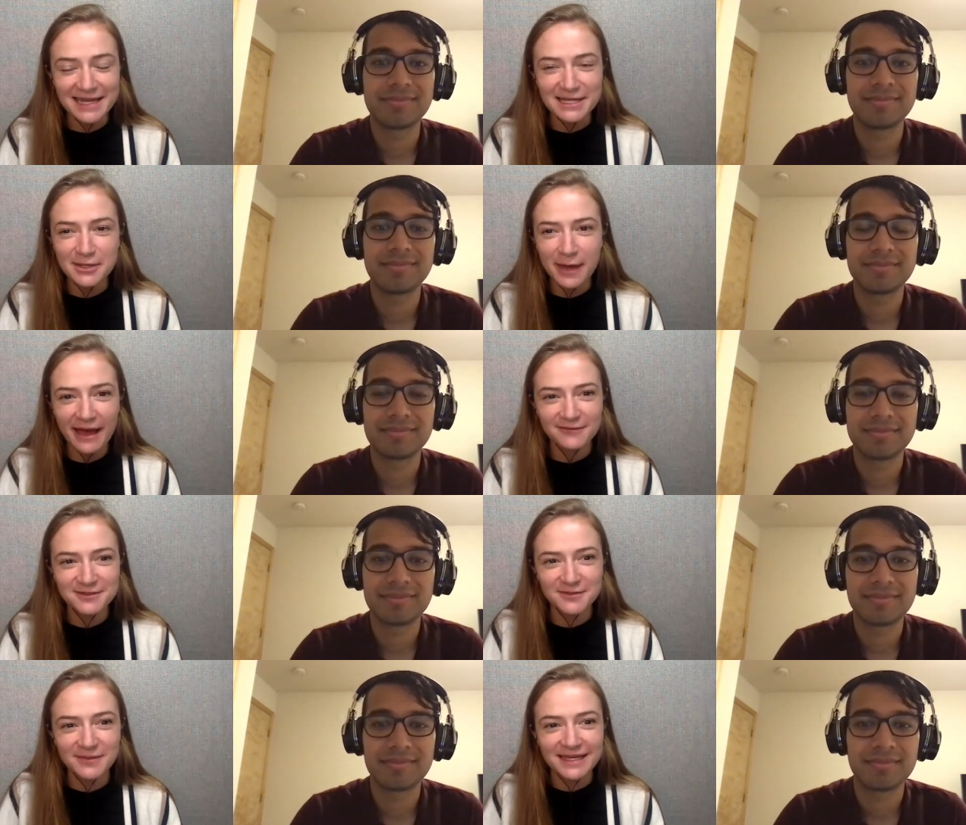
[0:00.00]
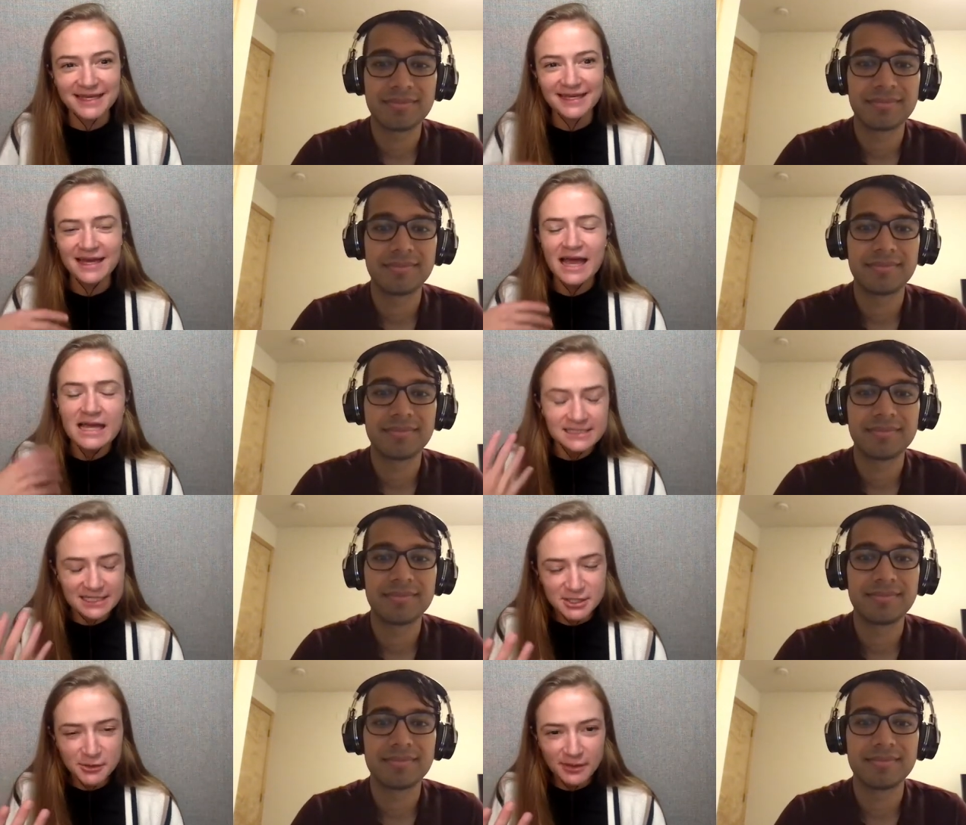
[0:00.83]
Speaker 1: you have to be
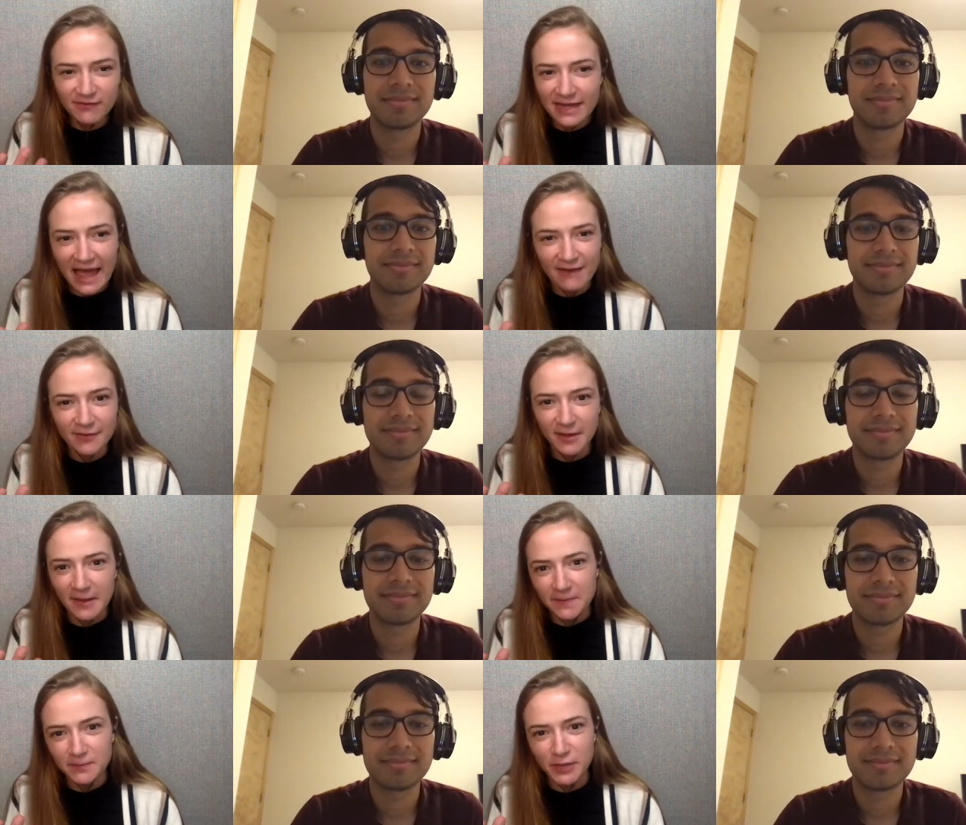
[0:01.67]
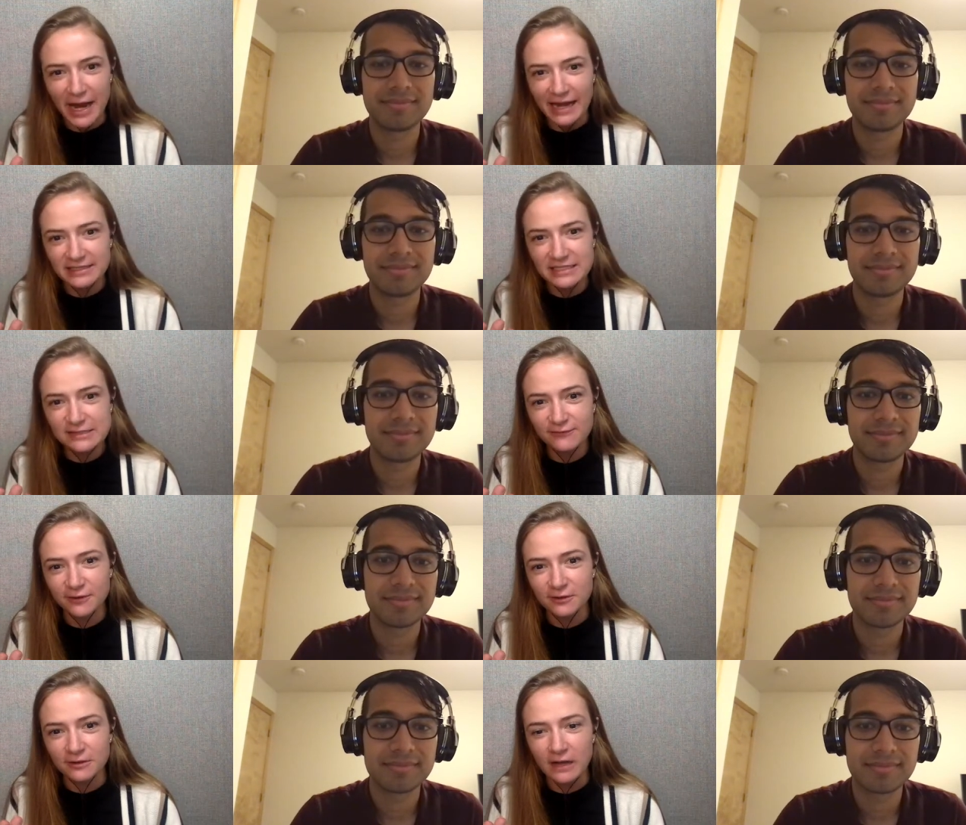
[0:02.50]
did you even have a practice
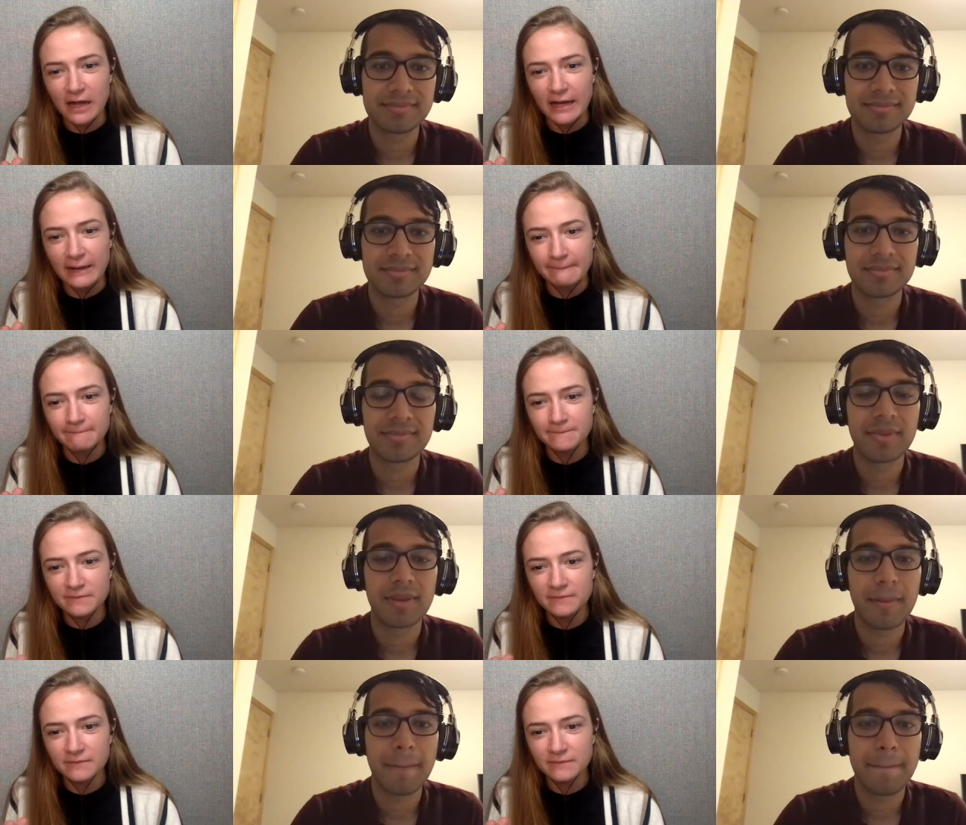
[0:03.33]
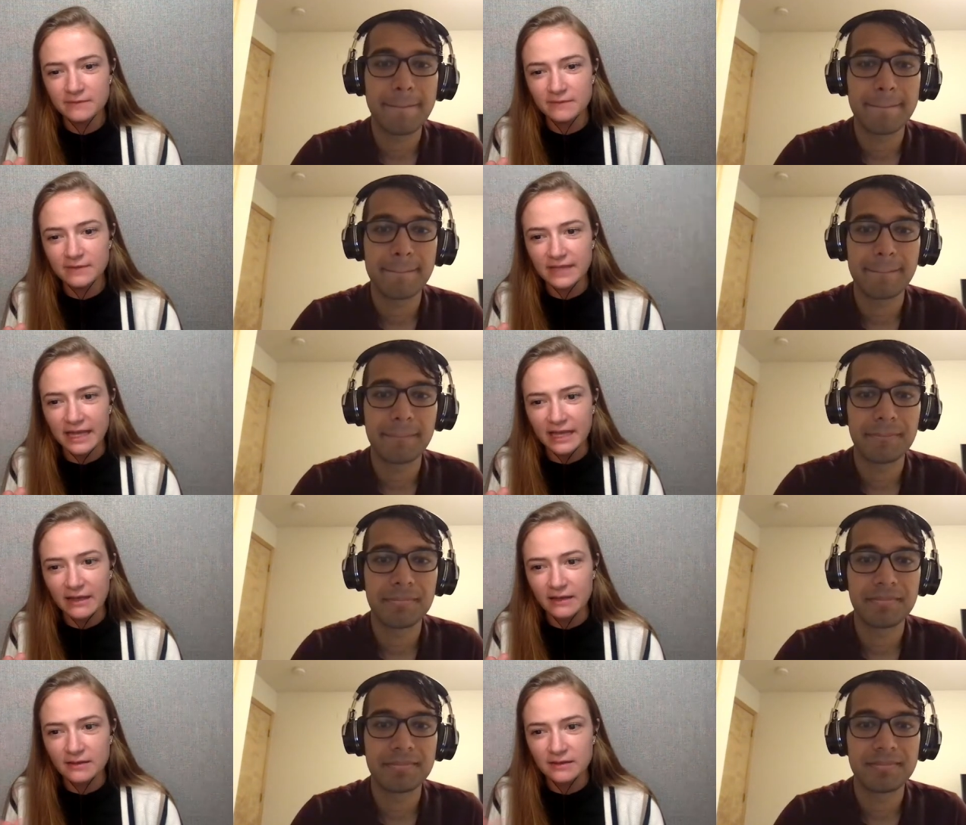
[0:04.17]
for um like
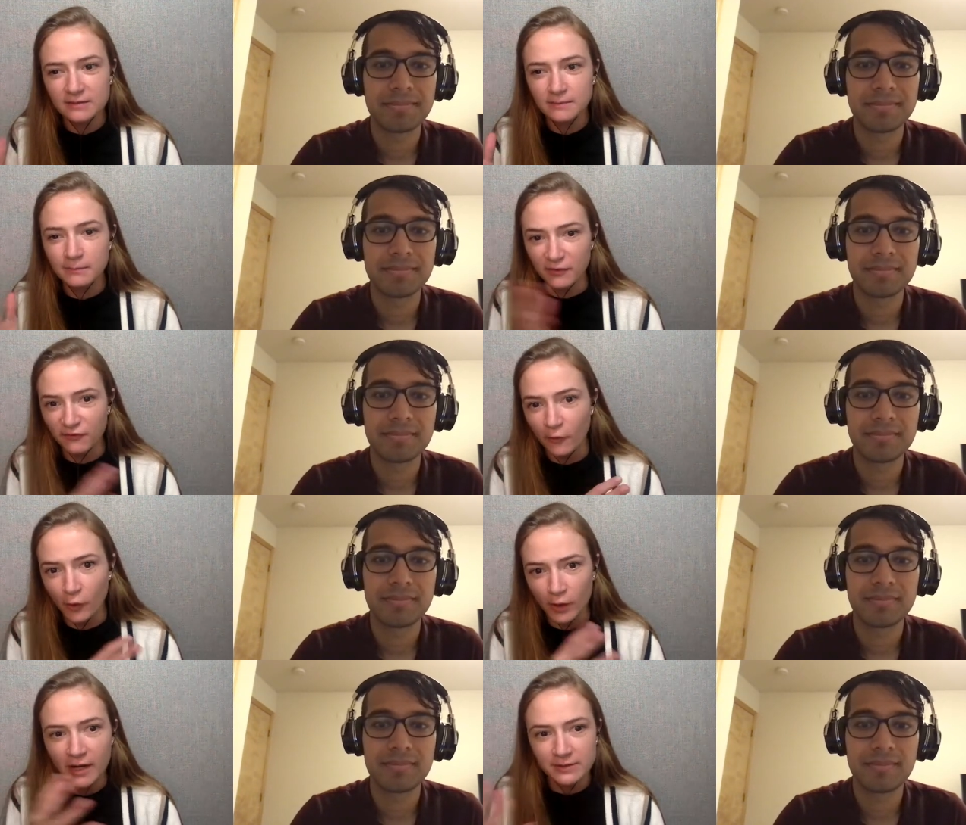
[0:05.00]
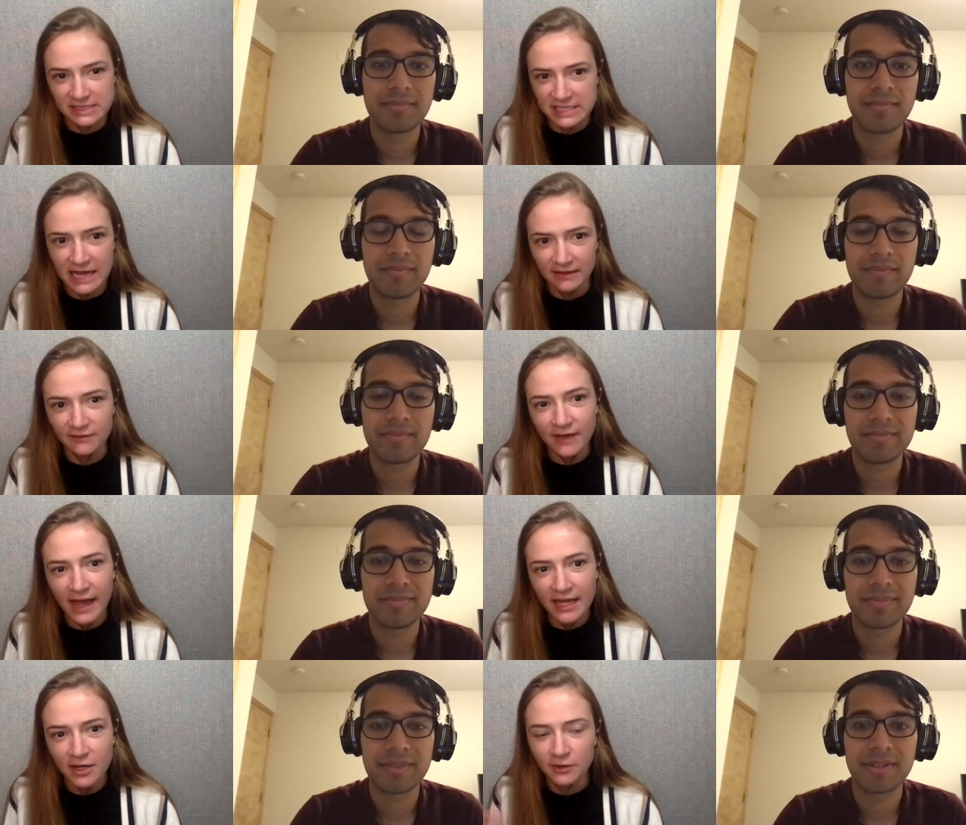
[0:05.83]
before it was
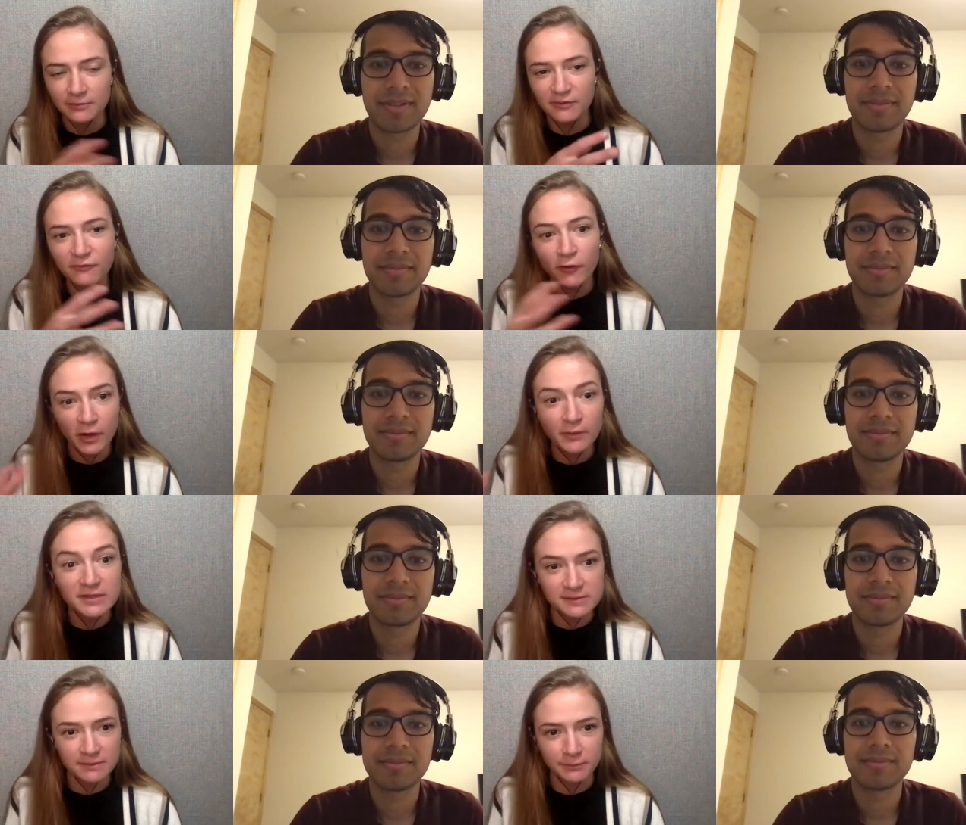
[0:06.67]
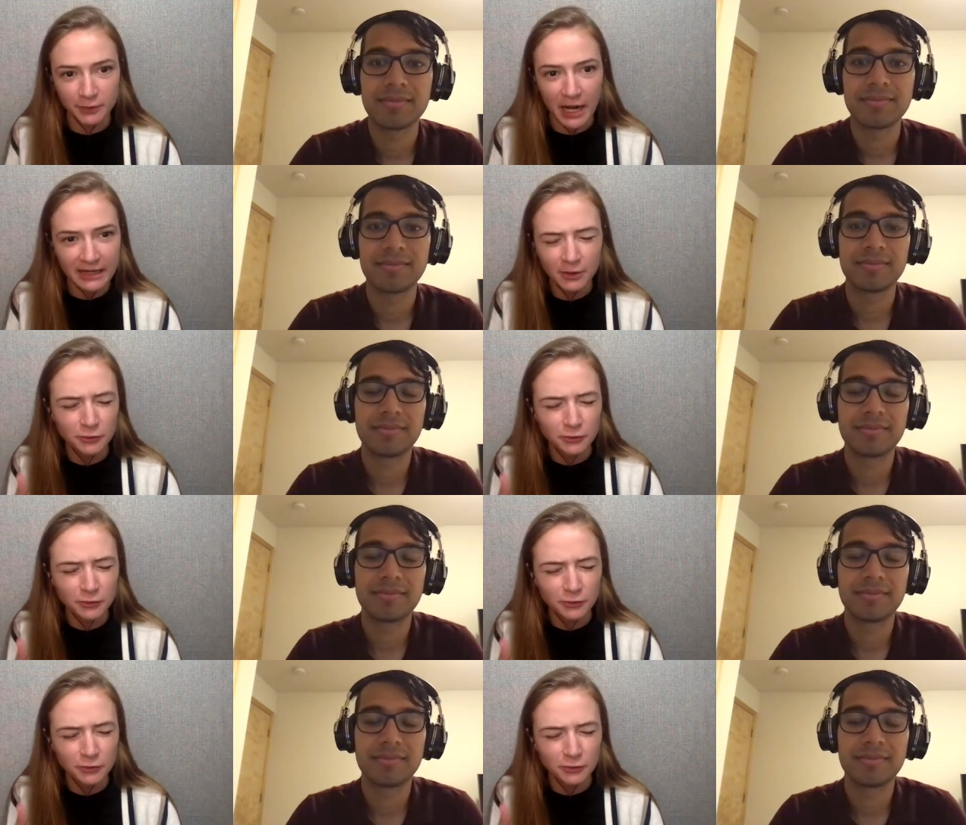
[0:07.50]
televised or before it was brought or